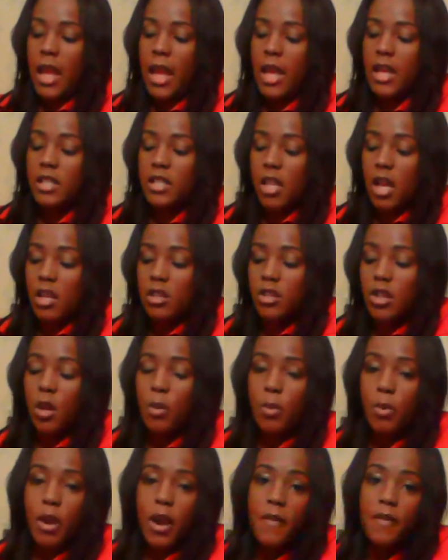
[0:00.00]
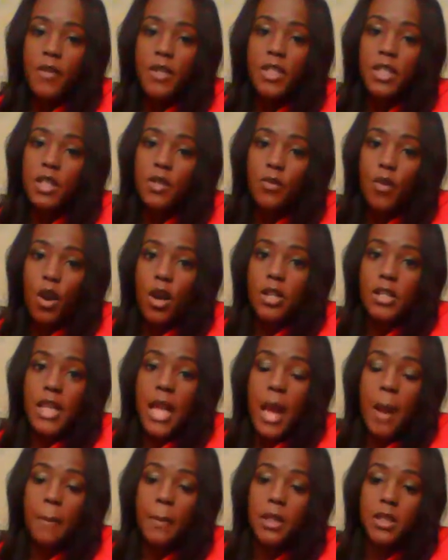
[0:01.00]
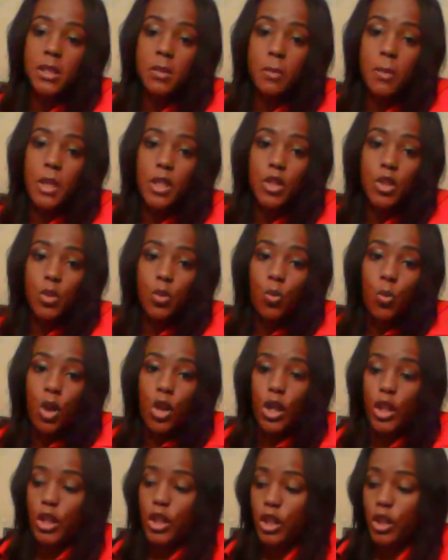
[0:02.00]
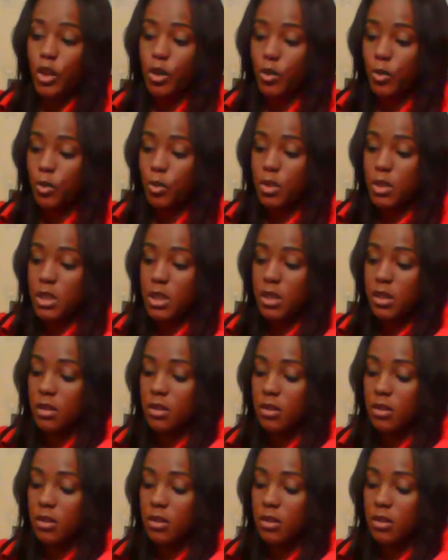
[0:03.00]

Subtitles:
It's also a preference as far as how much meat you want to use.